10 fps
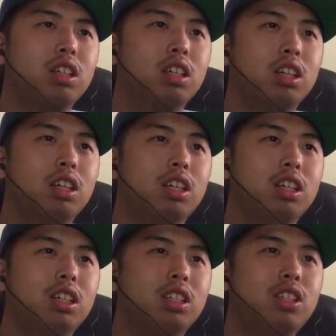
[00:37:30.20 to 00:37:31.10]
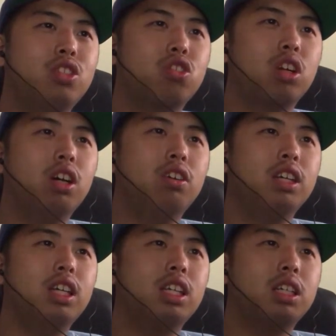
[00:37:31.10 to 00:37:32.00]
Oh, he's
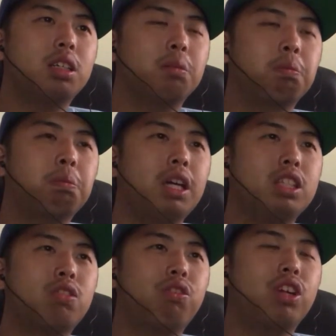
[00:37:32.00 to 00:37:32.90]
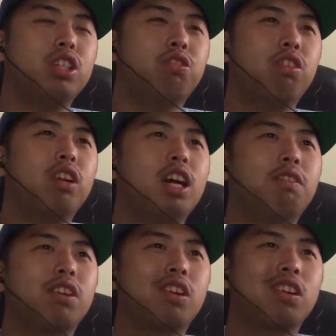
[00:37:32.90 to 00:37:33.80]
drawing. Best friends
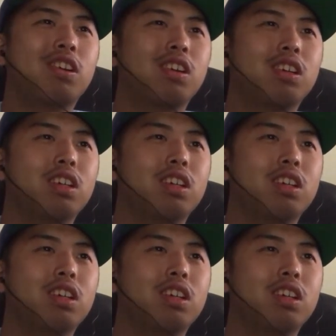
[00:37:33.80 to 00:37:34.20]
forever.